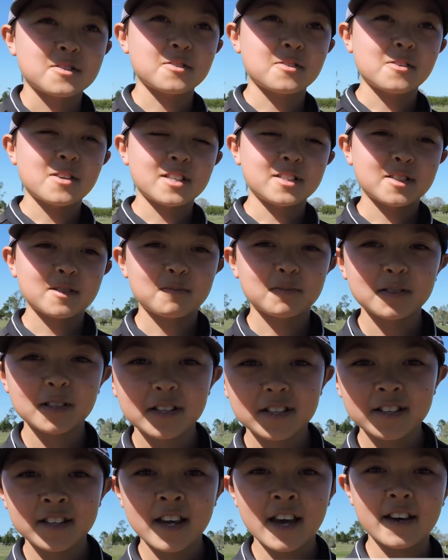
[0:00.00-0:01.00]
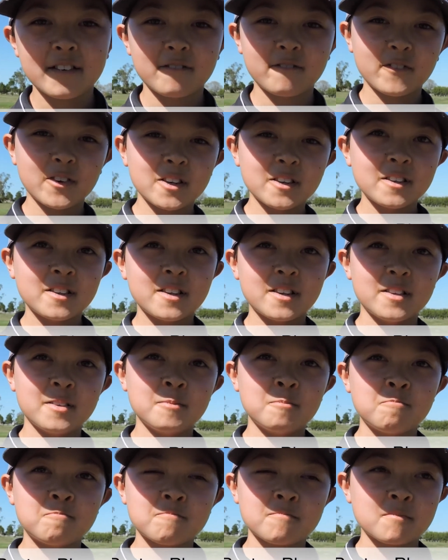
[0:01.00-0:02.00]
so I just played and had fun, and
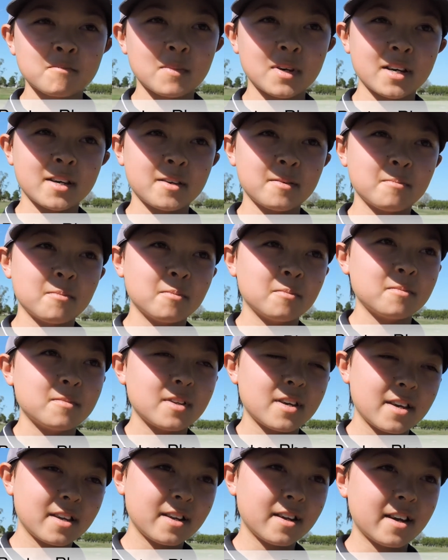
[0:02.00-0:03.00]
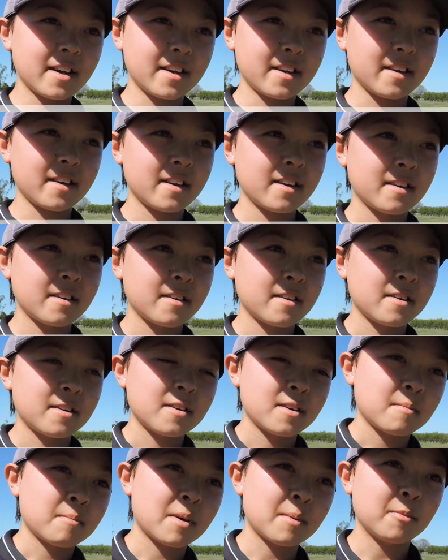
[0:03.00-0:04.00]
my and I
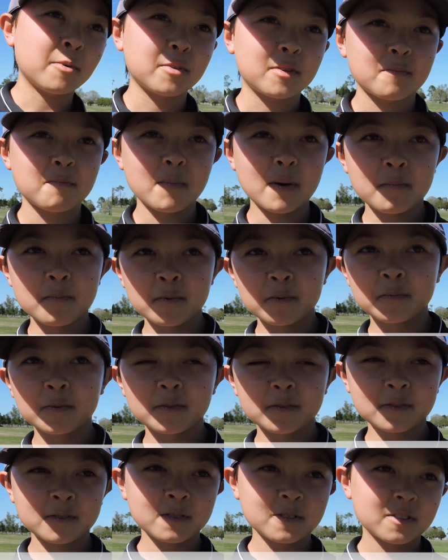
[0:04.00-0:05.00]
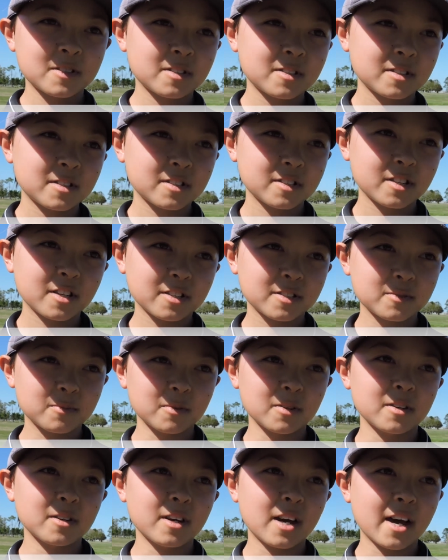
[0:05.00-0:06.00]
my most memorable shots
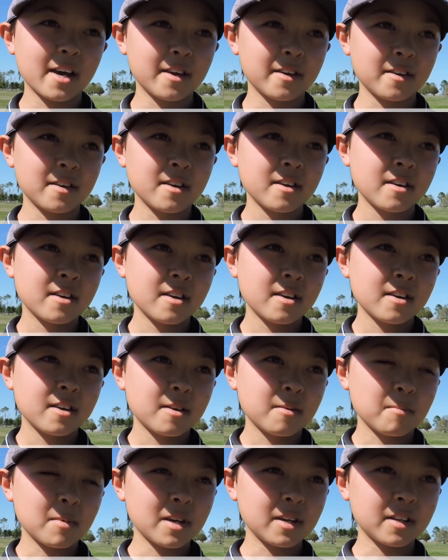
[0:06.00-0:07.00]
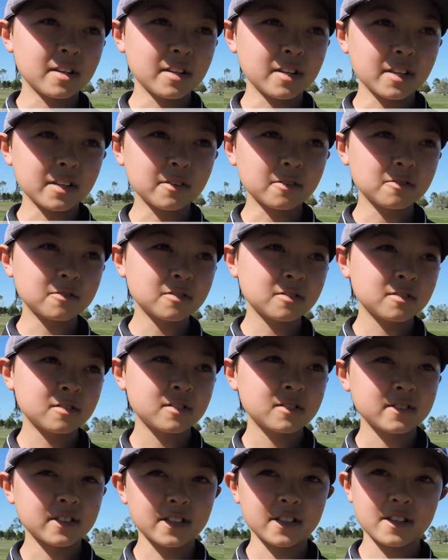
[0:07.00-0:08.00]
were I made an eagle,
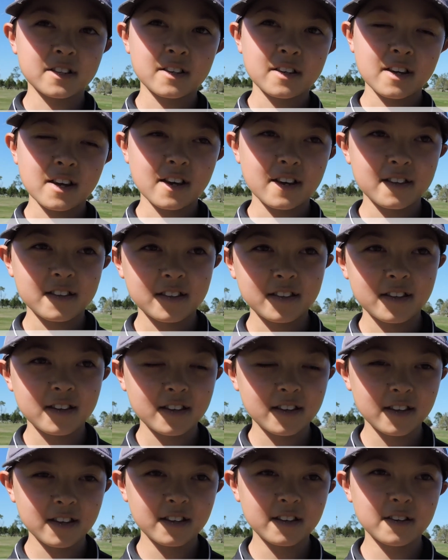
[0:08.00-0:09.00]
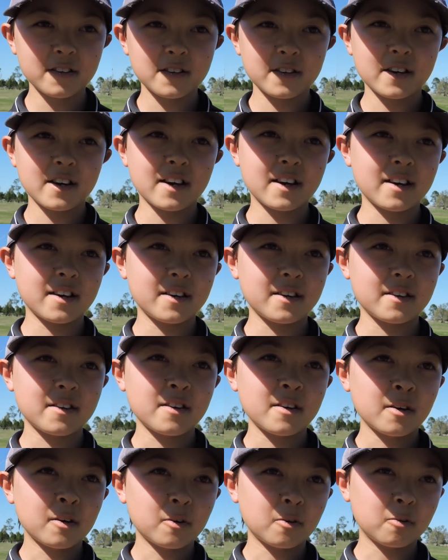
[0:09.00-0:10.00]
like, and I
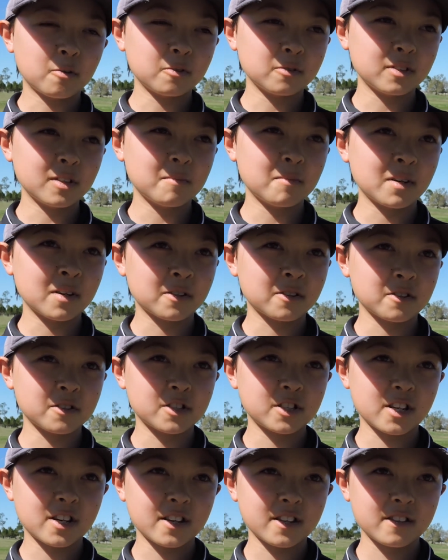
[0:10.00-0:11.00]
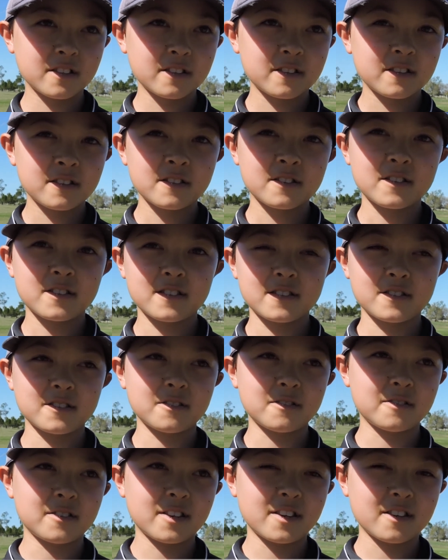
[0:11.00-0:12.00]
holed a bunker shot. So
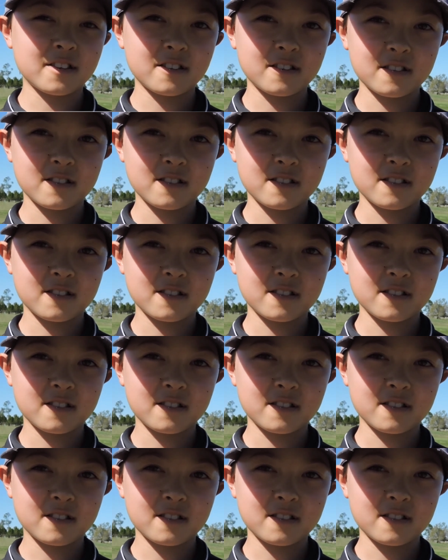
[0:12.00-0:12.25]
yeah.